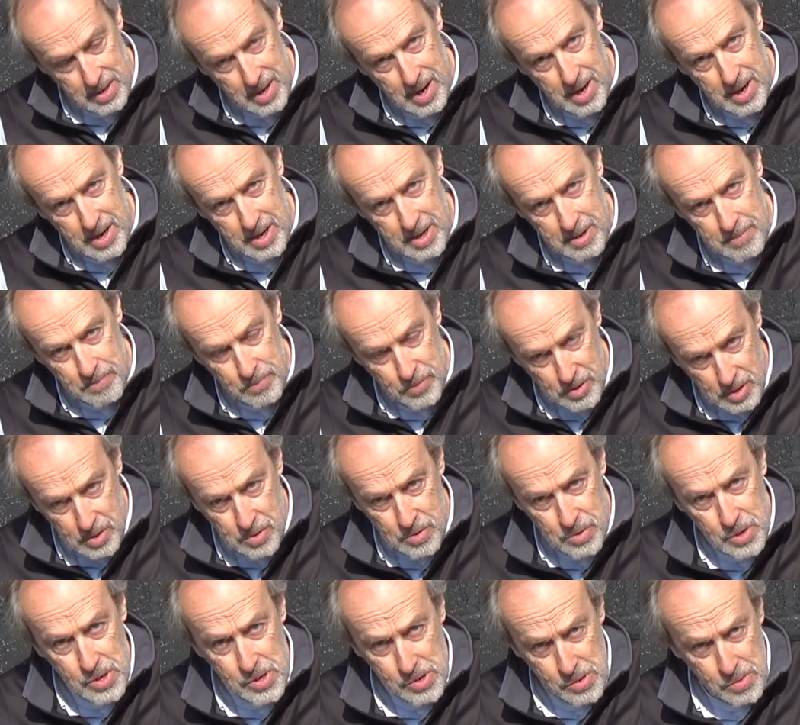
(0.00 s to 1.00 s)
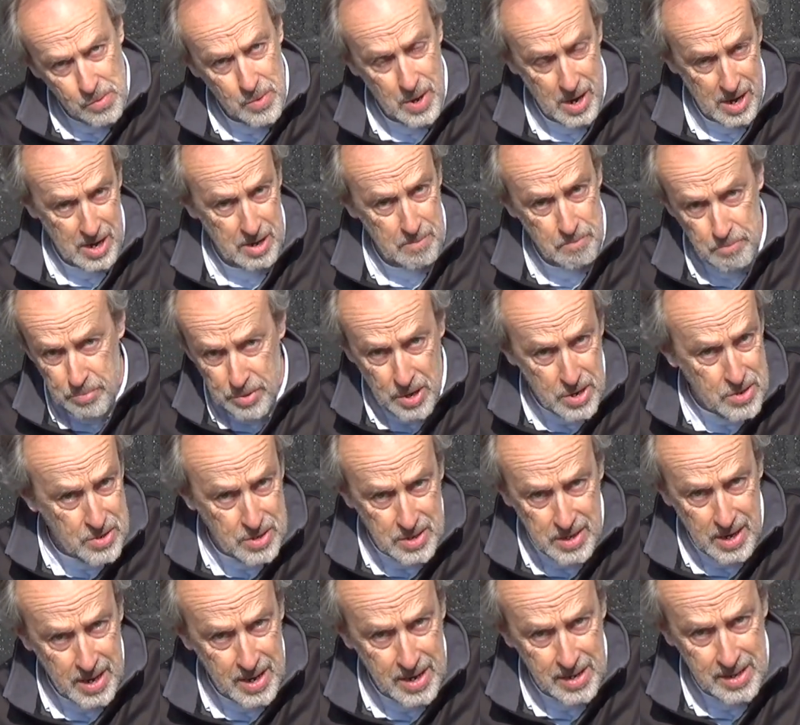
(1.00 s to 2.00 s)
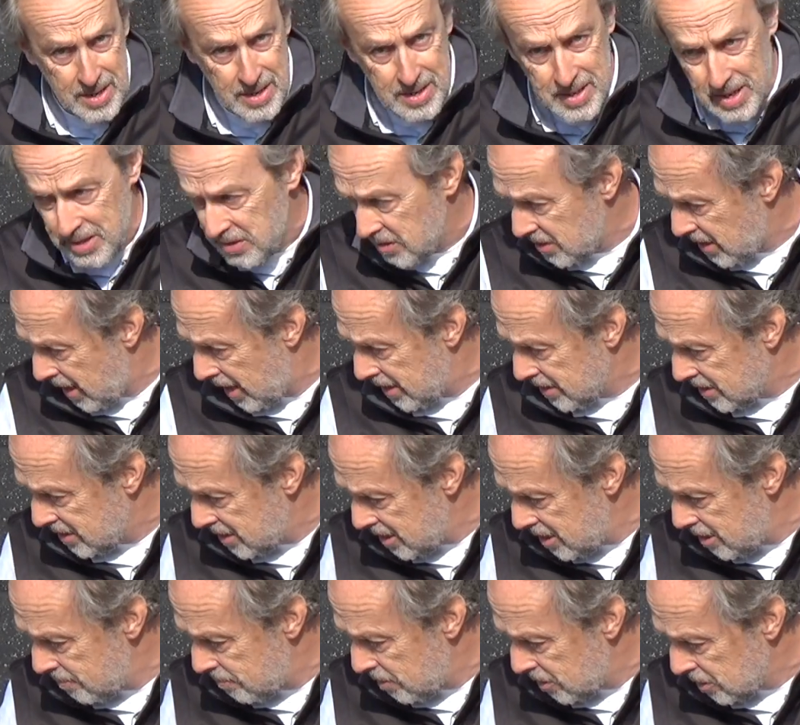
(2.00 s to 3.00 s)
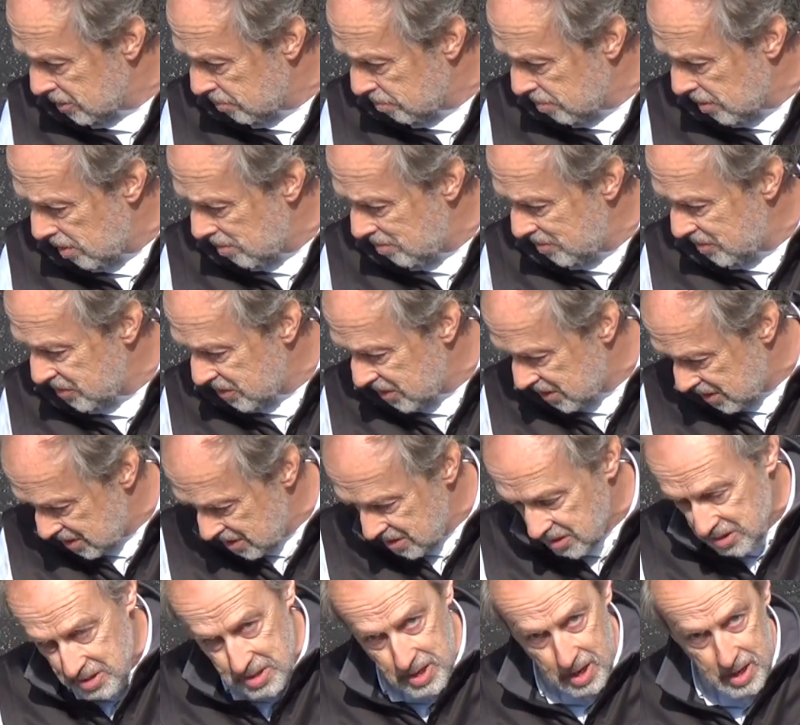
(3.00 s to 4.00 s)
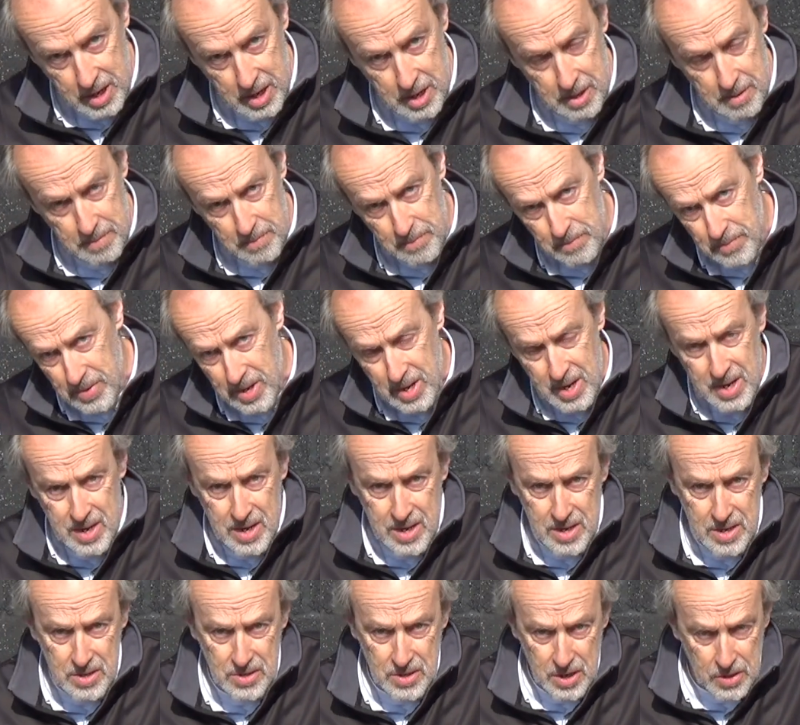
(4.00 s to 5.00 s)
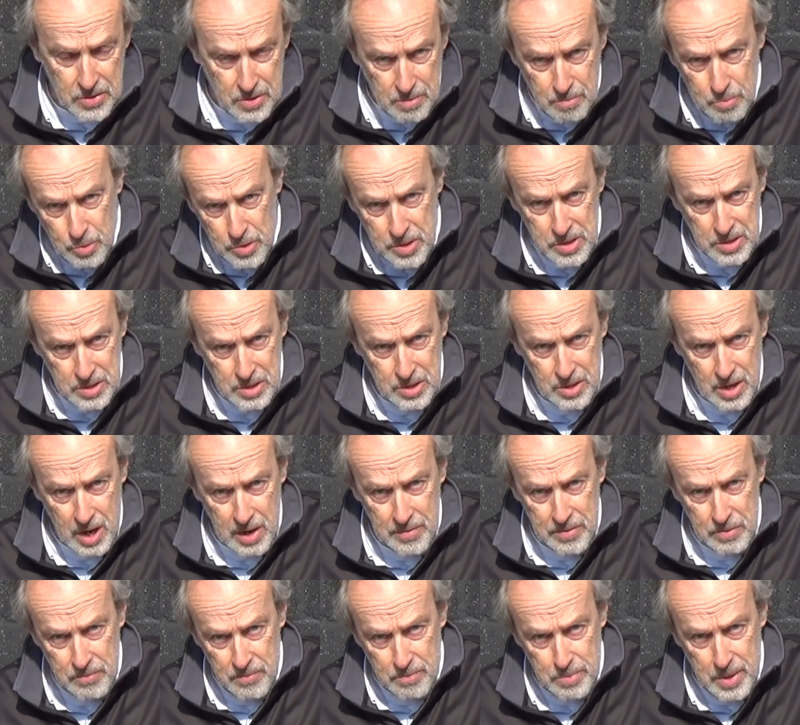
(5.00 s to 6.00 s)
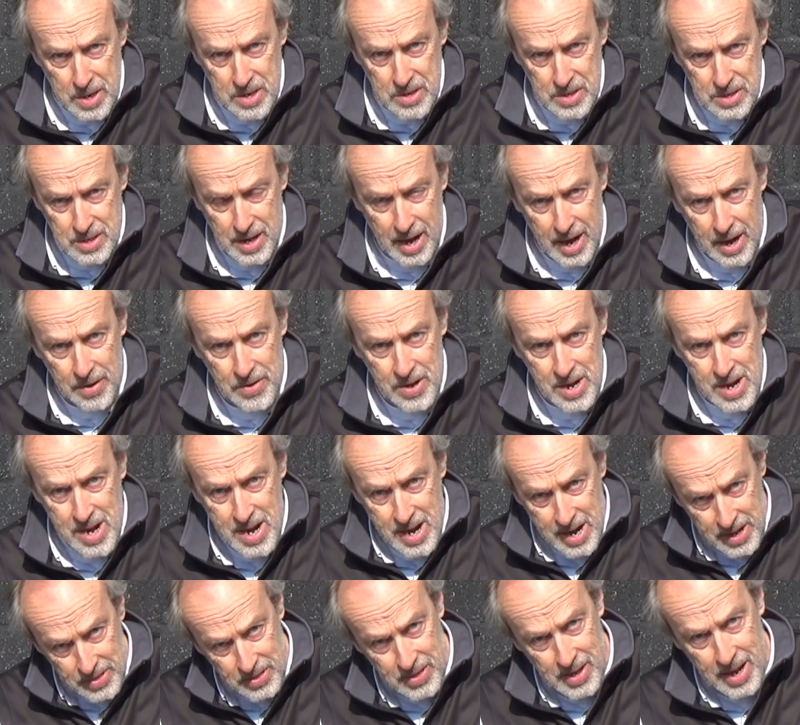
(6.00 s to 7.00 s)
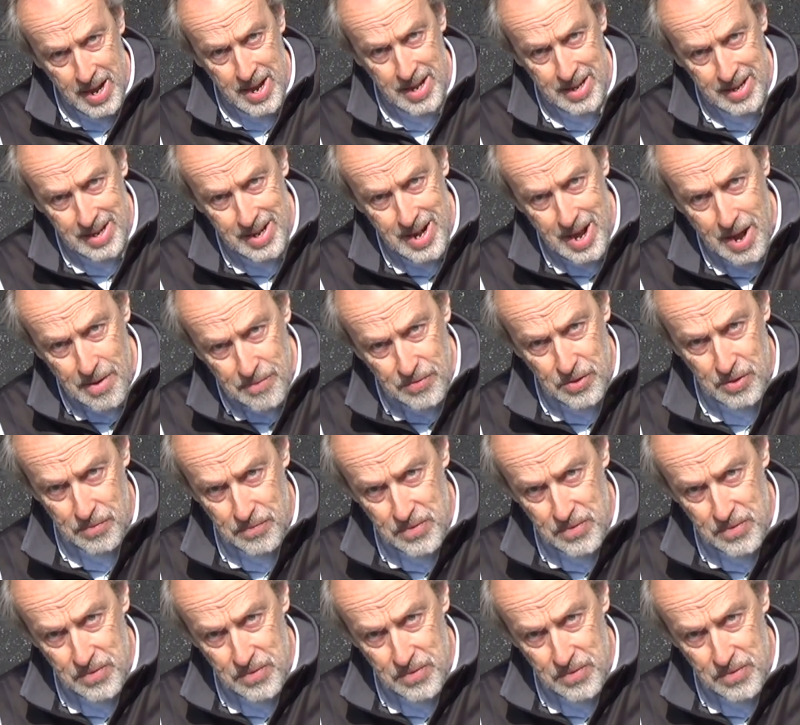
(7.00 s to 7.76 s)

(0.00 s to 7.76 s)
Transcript: Oriol broke down in the desert. They had gearbox problems, and his other works driver broke down, and that left the